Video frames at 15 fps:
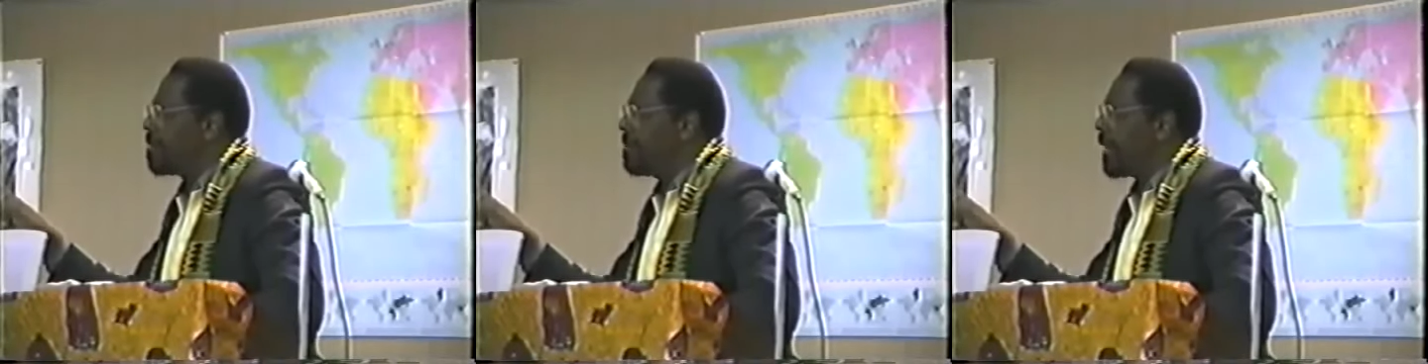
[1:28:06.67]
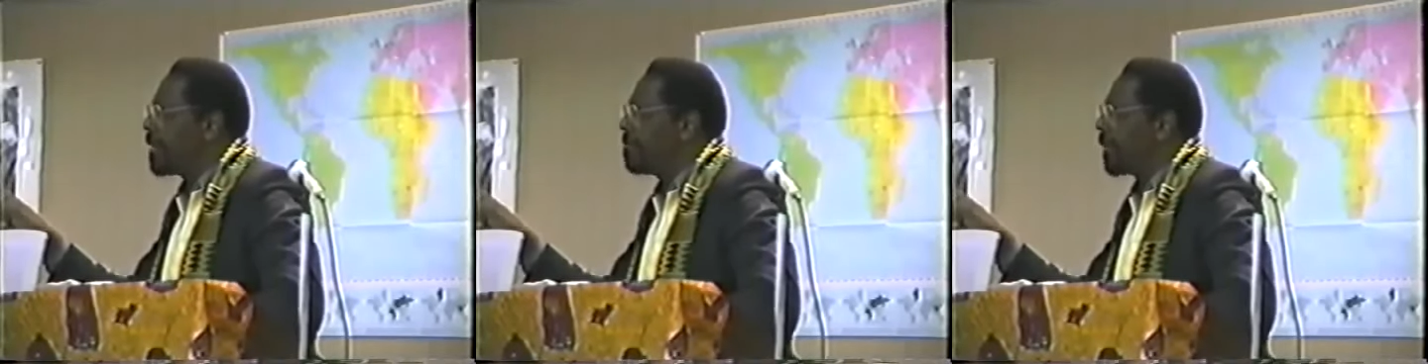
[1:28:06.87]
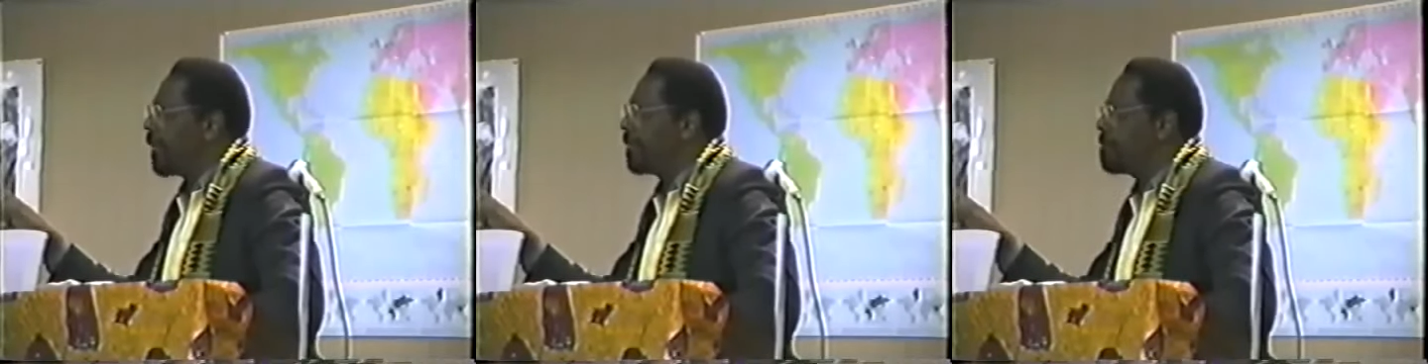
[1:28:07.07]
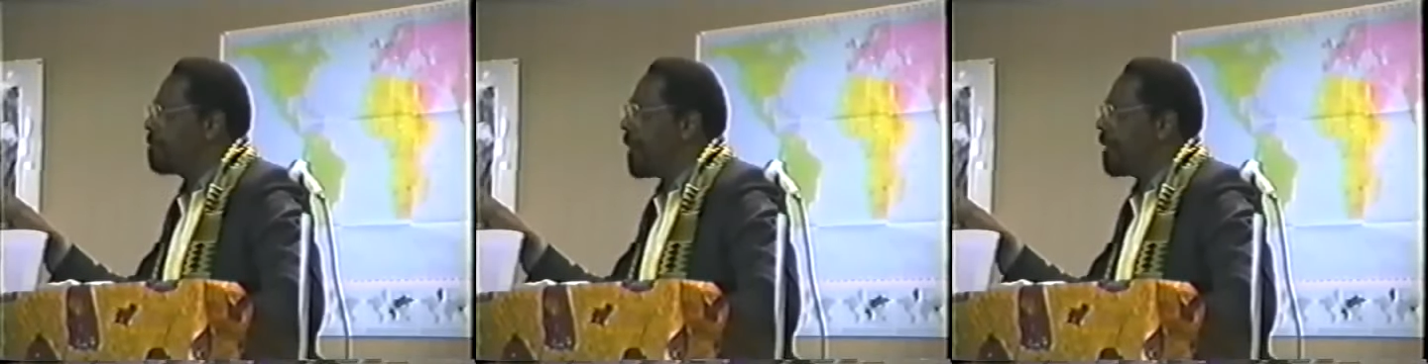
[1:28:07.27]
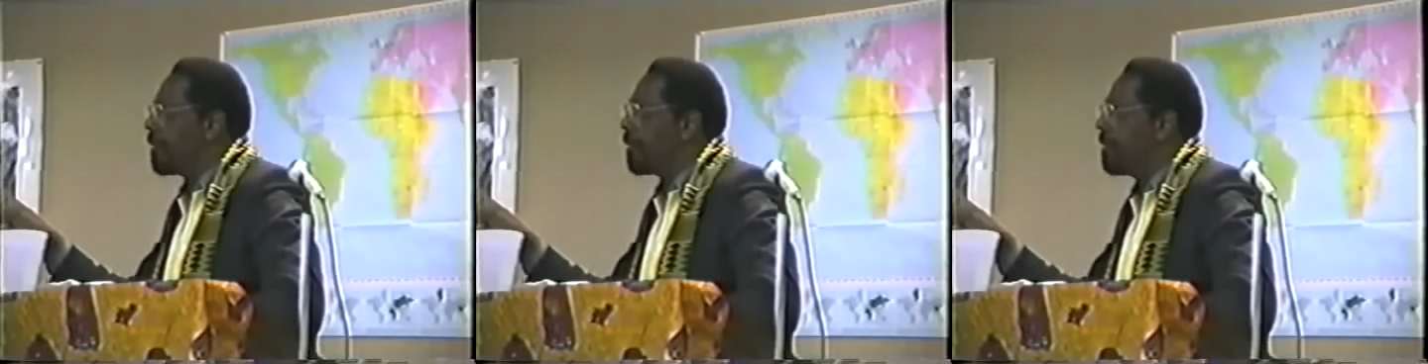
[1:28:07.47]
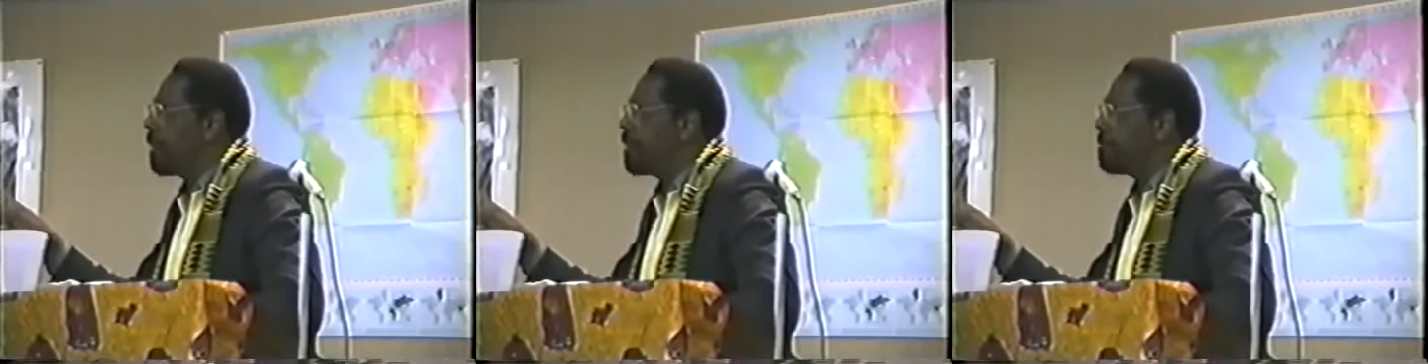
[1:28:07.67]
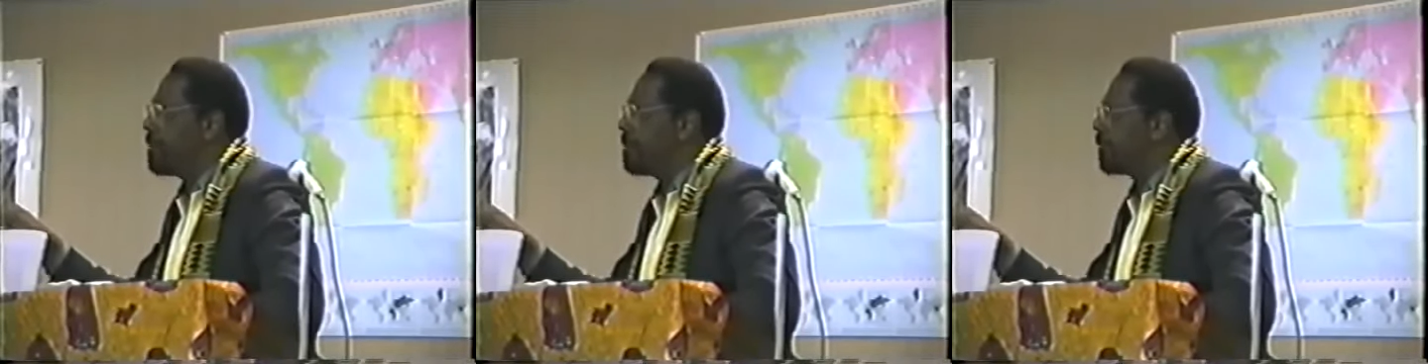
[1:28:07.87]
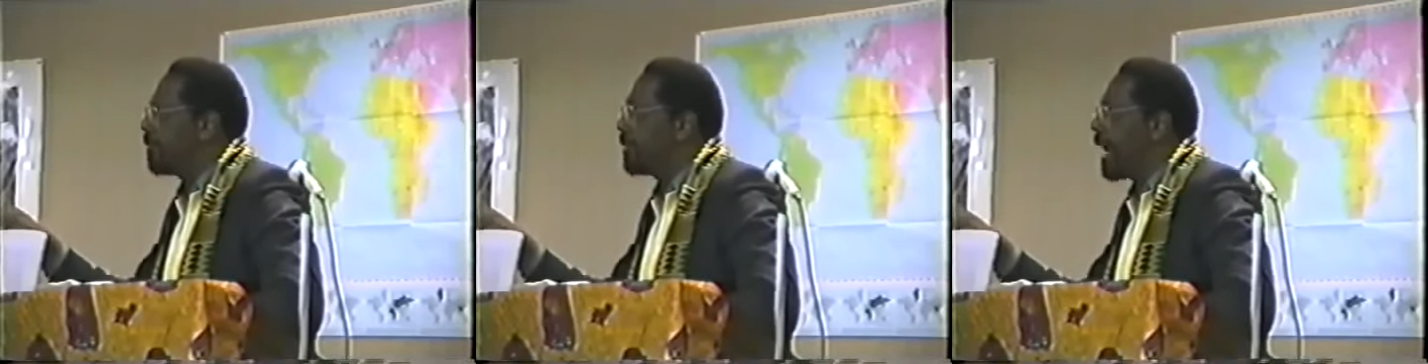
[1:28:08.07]
on the mountain because apparently these
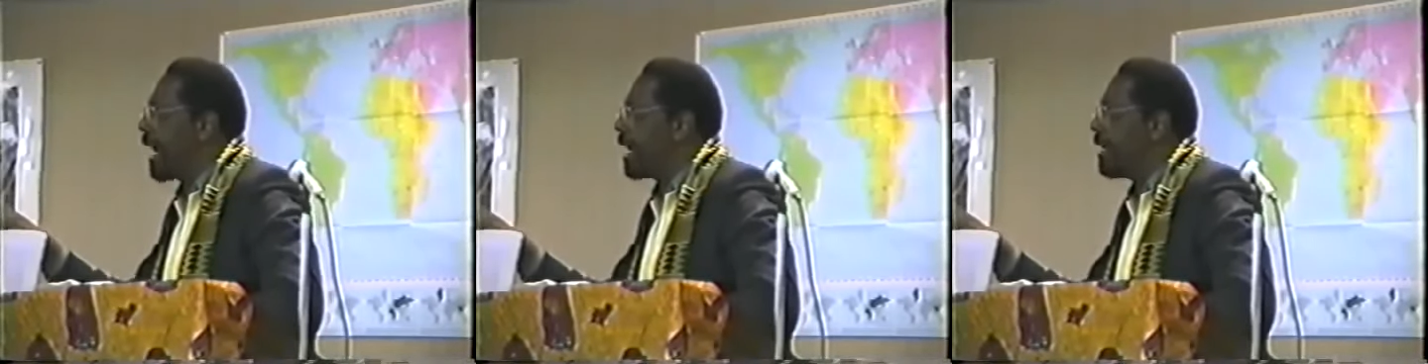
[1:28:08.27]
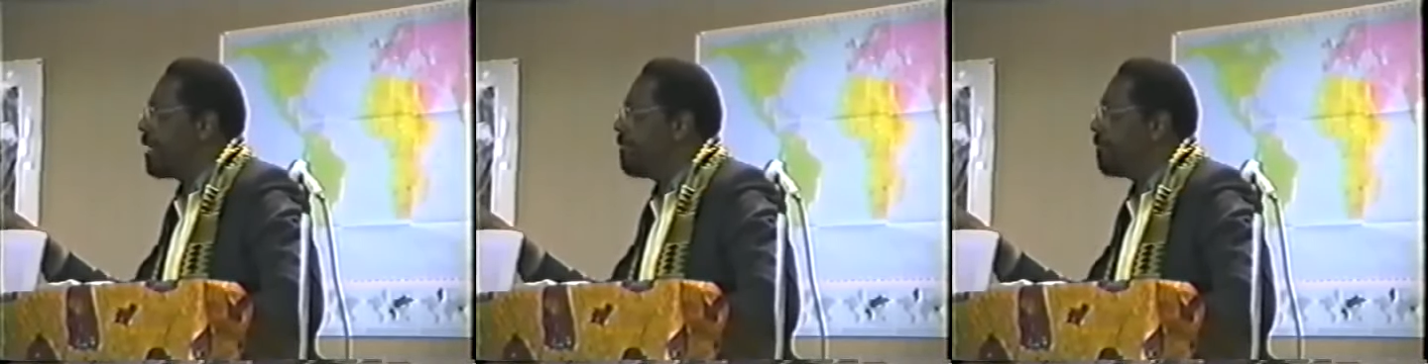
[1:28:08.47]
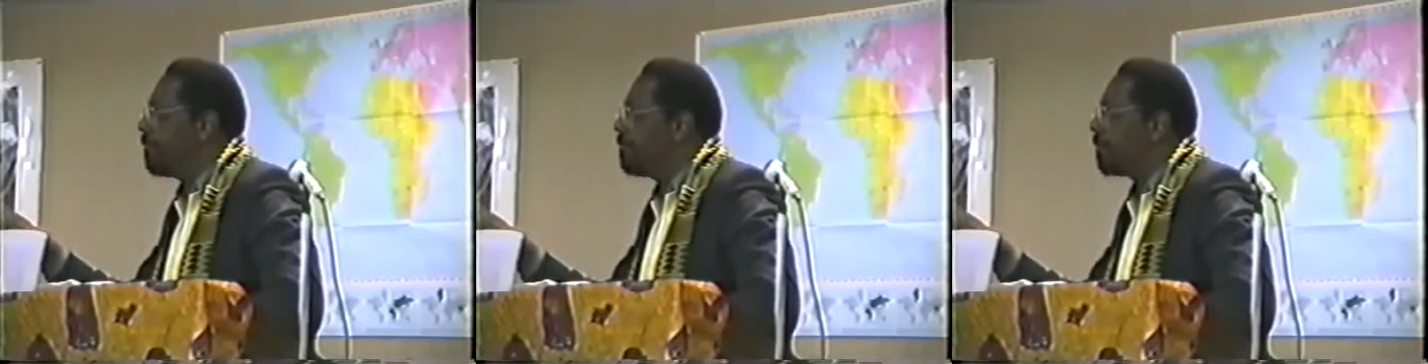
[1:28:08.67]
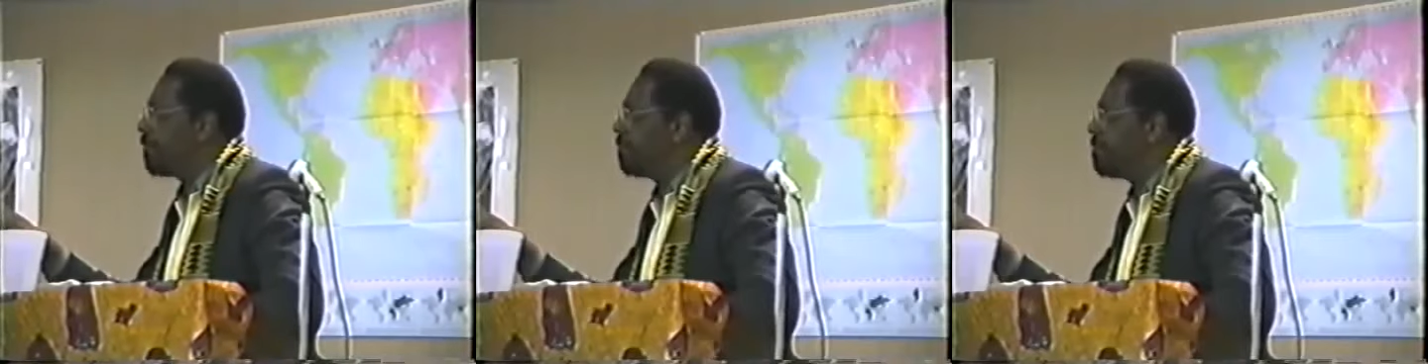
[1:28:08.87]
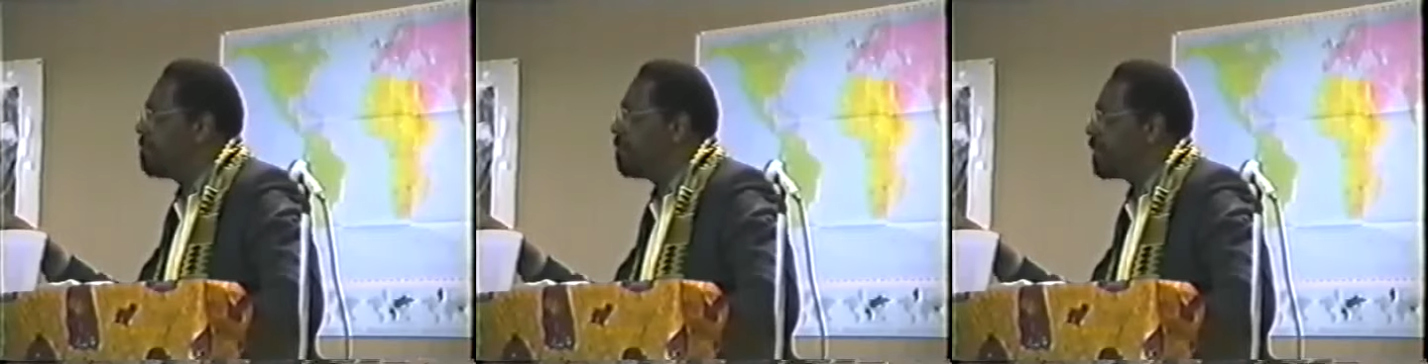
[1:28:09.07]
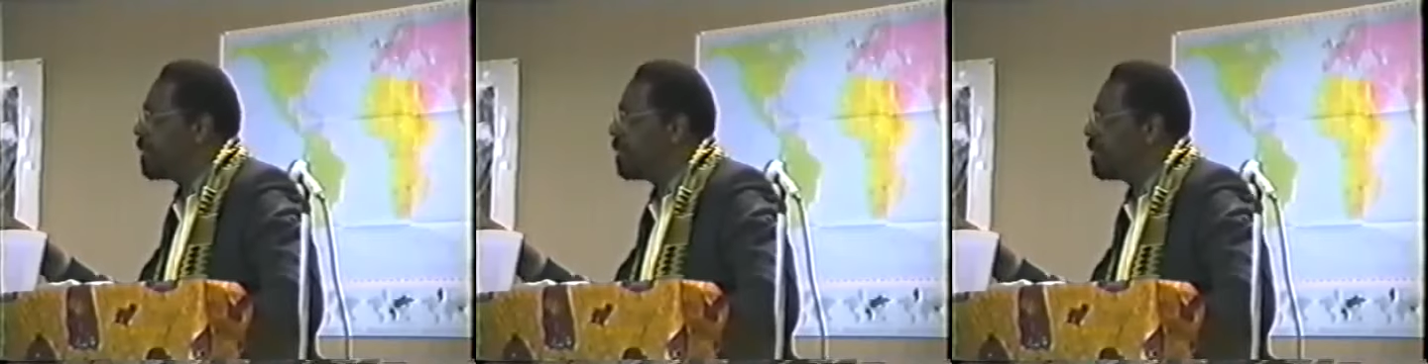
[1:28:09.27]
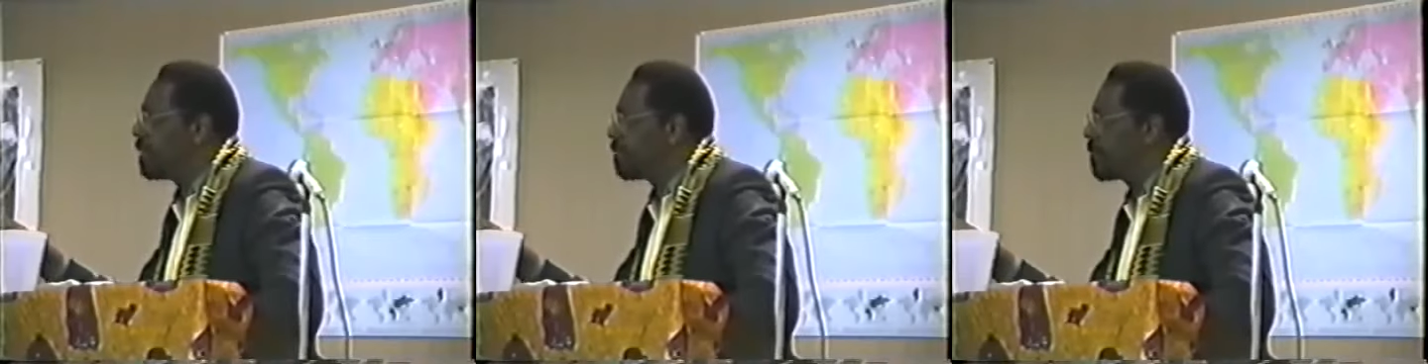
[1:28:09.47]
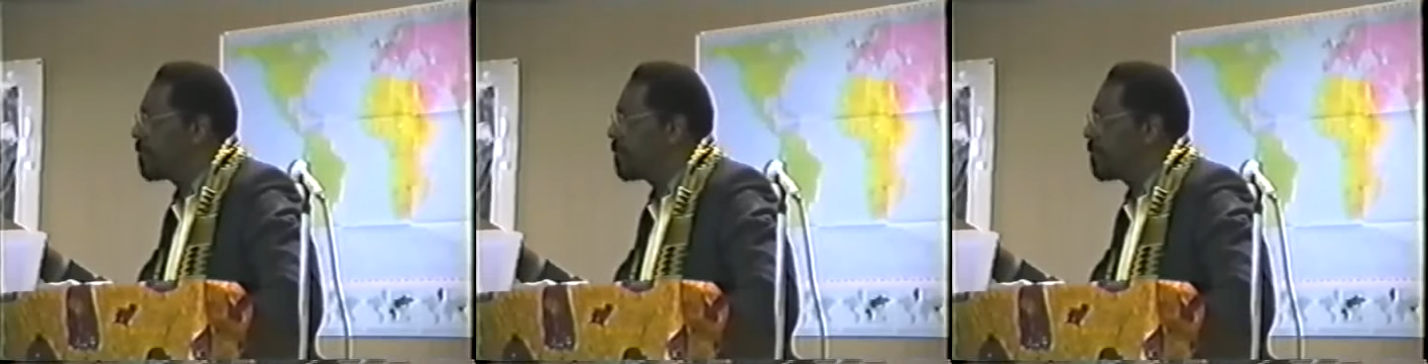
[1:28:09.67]
people are not even Jews in